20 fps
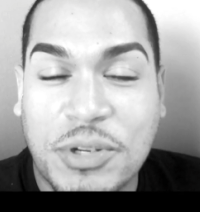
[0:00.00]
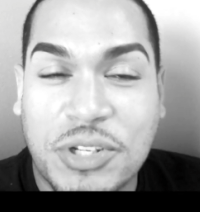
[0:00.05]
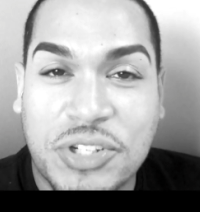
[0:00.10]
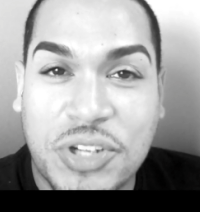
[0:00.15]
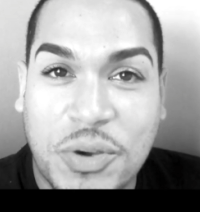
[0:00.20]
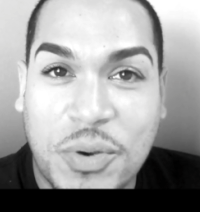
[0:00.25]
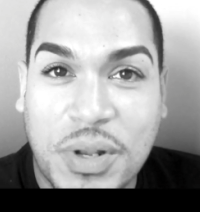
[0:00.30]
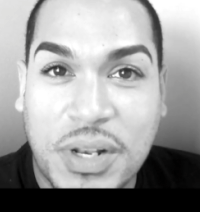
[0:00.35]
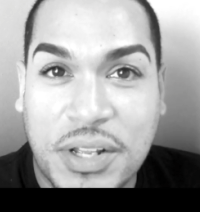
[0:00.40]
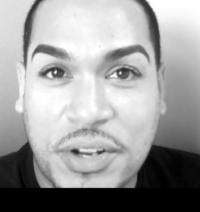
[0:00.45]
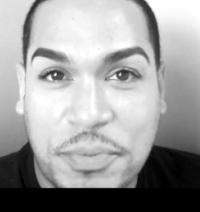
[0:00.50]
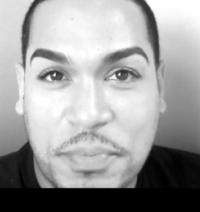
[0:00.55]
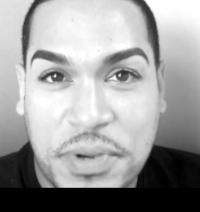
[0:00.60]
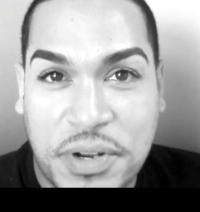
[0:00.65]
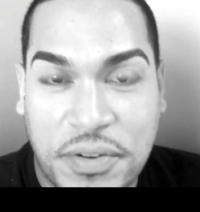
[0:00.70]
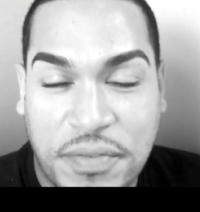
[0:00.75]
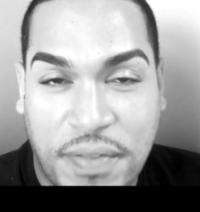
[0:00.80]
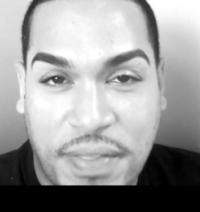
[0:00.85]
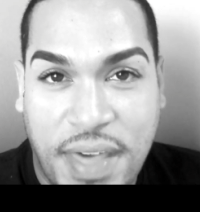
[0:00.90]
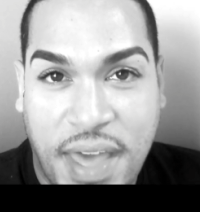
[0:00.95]
I'm going to show a little
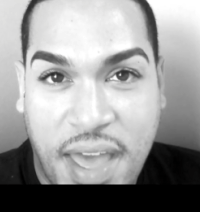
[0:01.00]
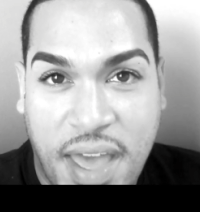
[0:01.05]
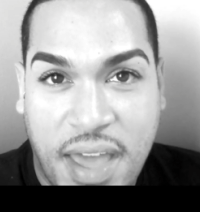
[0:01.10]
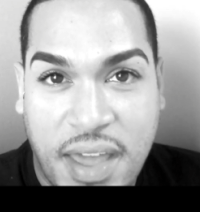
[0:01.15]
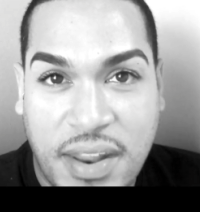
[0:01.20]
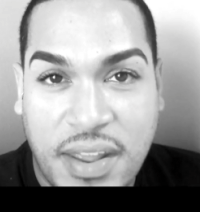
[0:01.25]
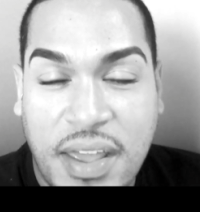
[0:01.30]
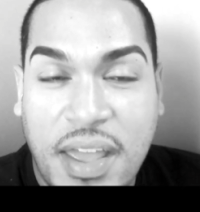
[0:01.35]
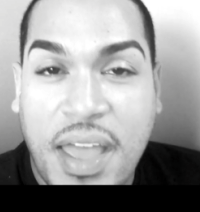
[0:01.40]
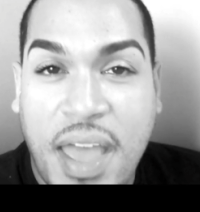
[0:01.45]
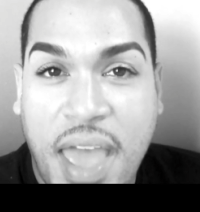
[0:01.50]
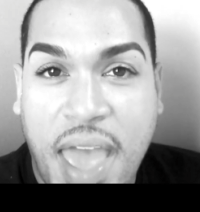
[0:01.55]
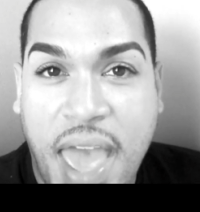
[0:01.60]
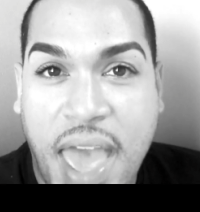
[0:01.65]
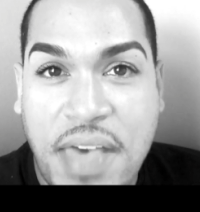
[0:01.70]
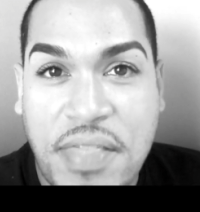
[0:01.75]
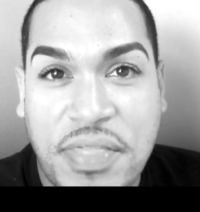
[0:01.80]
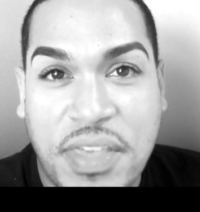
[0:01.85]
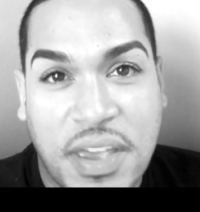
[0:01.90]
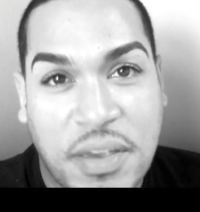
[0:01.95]
bit of that,
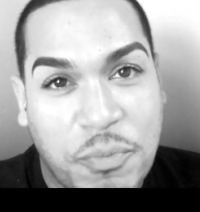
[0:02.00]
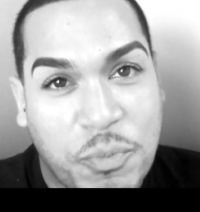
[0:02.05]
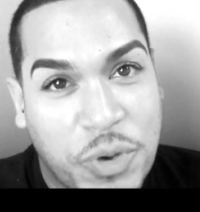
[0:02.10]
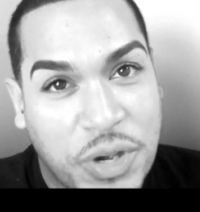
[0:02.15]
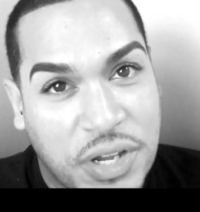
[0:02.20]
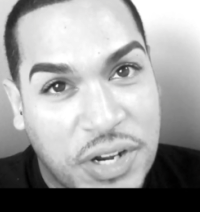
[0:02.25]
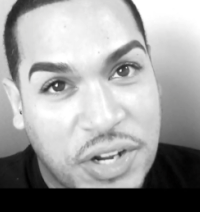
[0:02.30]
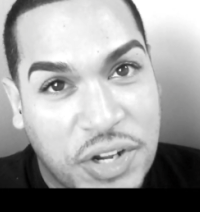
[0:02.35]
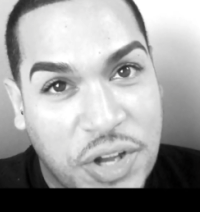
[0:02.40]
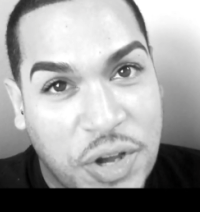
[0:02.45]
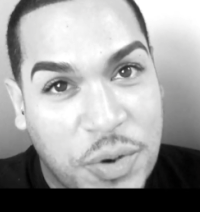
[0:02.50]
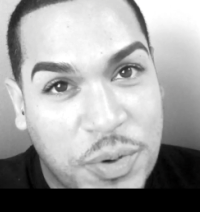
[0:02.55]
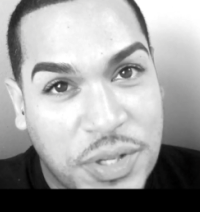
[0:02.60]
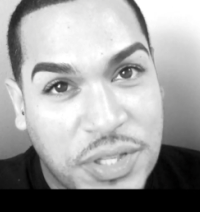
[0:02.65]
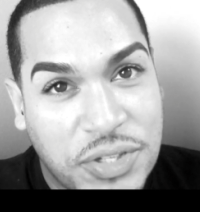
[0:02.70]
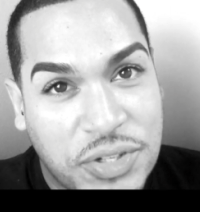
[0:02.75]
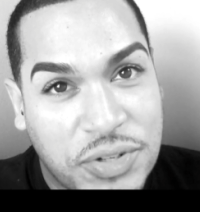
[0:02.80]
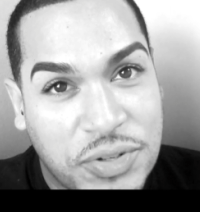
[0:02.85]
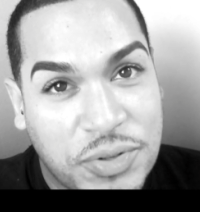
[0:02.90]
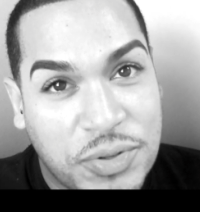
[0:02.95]
and then we're going to
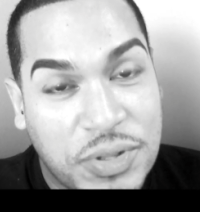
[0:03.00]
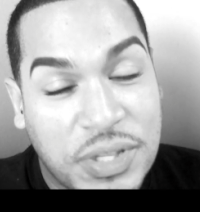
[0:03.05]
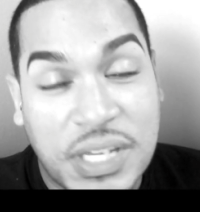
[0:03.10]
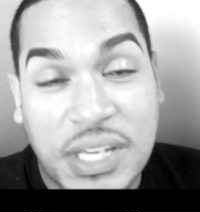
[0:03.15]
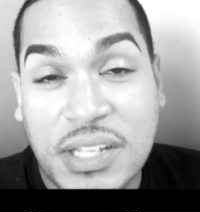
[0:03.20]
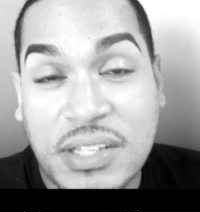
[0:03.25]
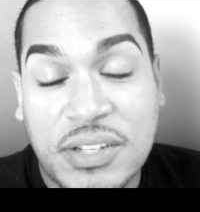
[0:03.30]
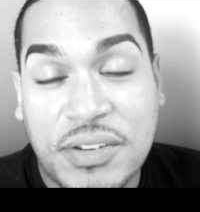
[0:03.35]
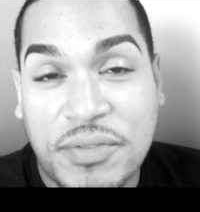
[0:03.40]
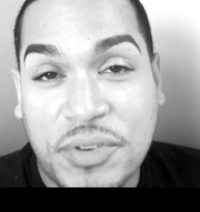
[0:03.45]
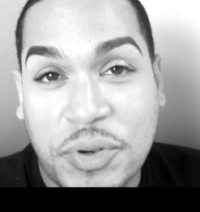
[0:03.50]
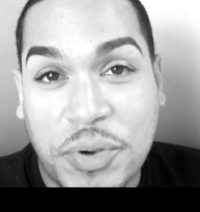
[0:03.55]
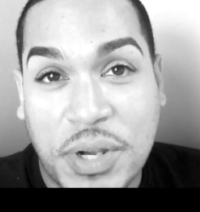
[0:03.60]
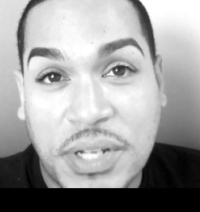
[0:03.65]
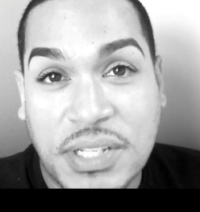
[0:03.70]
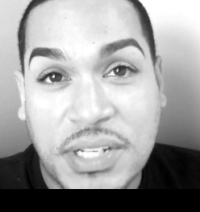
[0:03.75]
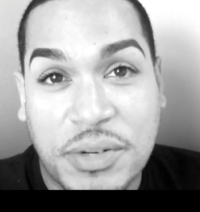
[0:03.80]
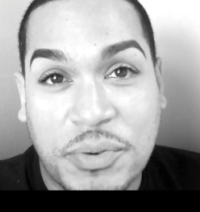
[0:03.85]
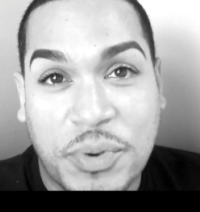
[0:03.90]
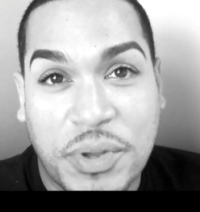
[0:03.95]
go into the
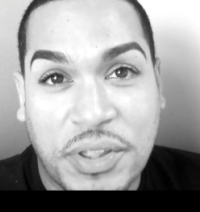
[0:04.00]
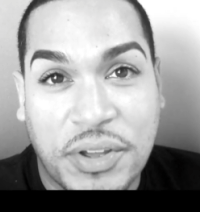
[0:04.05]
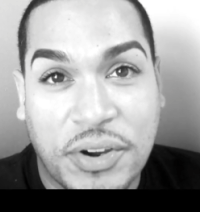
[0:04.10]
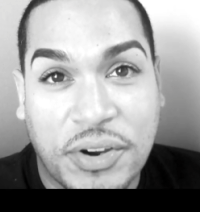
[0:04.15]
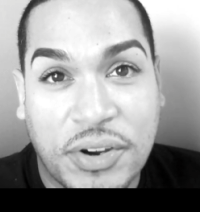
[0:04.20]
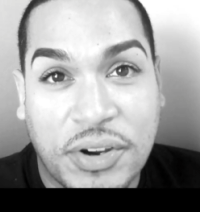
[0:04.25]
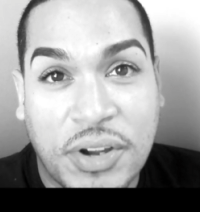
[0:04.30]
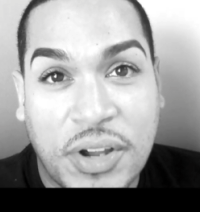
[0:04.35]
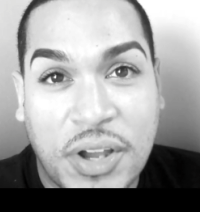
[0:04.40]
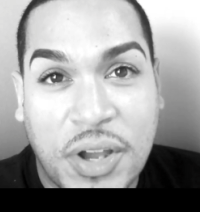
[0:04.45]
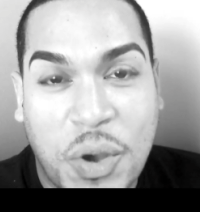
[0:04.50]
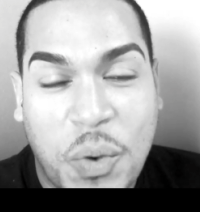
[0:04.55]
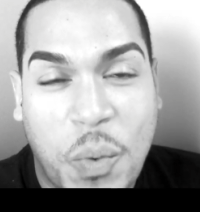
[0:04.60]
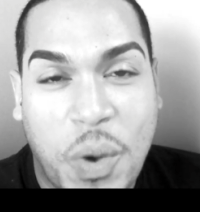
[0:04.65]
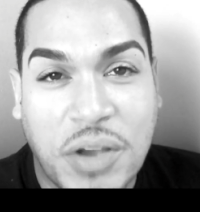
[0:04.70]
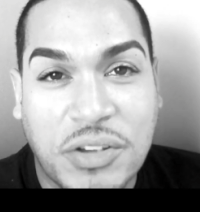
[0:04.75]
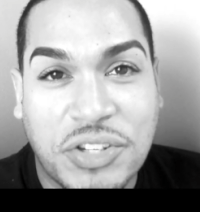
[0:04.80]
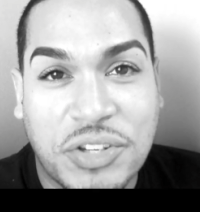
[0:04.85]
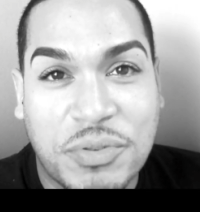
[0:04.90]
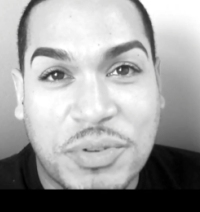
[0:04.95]
interview I did with her
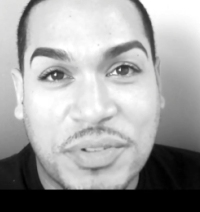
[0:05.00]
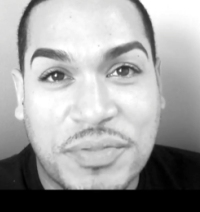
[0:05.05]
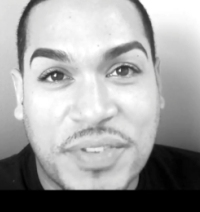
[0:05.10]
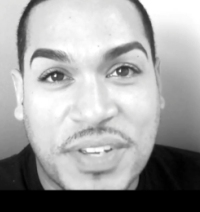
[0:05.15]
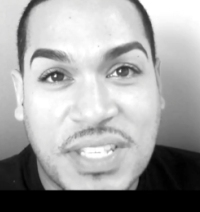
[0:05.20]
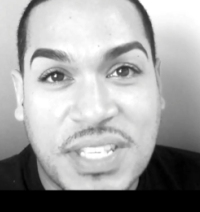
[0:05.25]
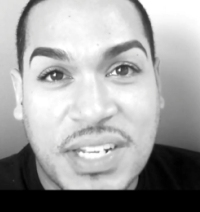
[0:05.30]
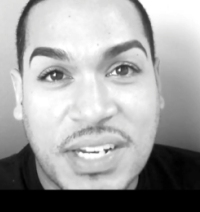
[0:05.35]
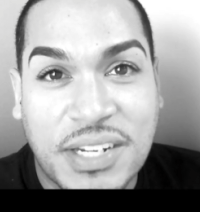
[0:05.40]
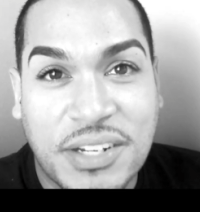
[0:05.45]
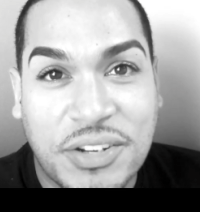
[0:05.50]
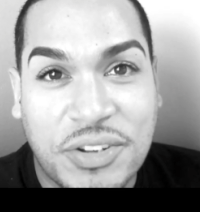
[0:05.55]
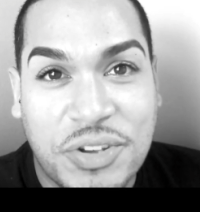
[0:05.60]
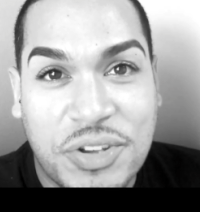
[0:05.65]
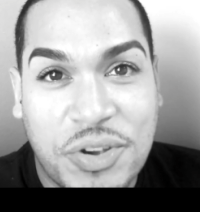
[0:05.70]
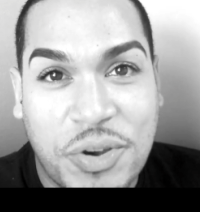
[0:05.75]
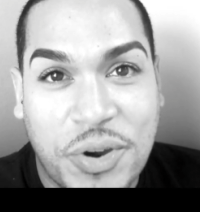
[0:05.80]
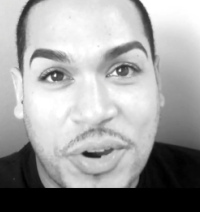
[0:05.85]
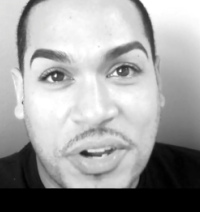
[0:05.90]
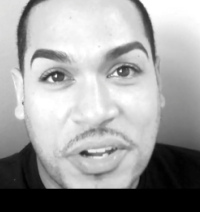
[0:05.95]
while she was visiting
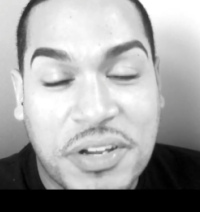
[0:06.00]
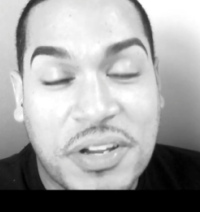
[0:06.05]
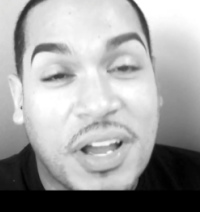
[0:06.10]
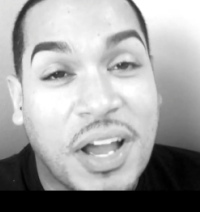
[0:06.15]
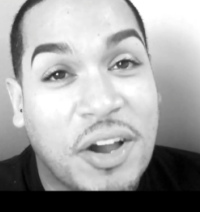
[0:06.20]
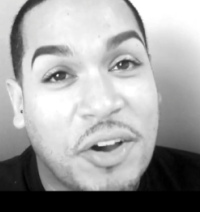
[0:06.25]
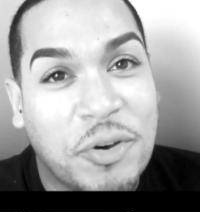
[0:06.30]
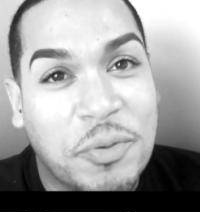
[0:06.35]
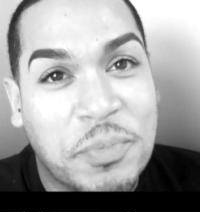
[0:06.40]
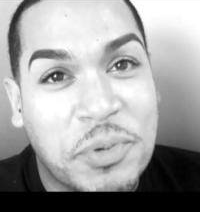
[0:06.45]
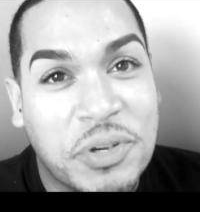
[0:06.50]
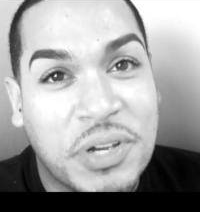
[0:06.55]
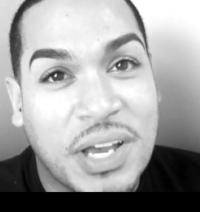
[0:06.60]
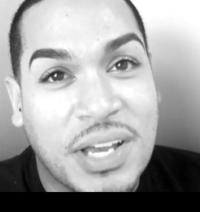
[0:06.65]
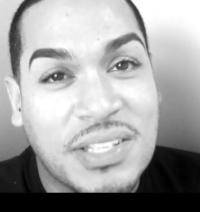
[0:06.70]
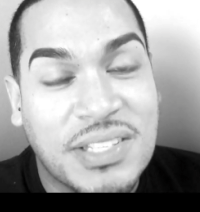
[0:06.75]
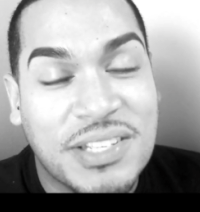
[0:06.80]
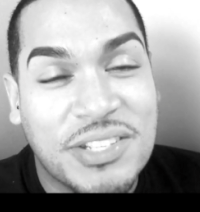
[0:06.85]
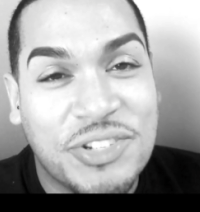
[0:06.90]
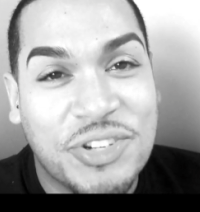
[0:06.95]
New York. I hope you
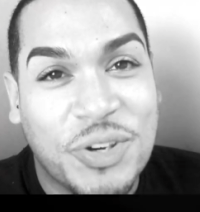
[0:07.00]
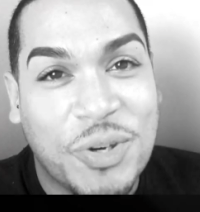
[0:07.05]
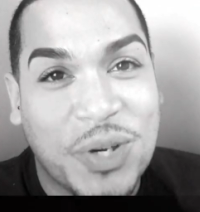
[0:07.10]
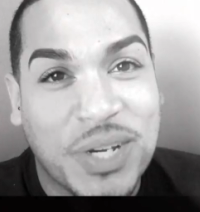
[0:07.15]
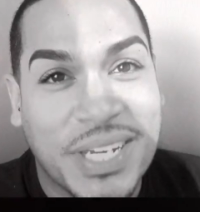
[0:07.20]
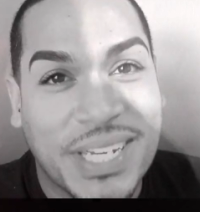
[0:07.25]
guys enjoy.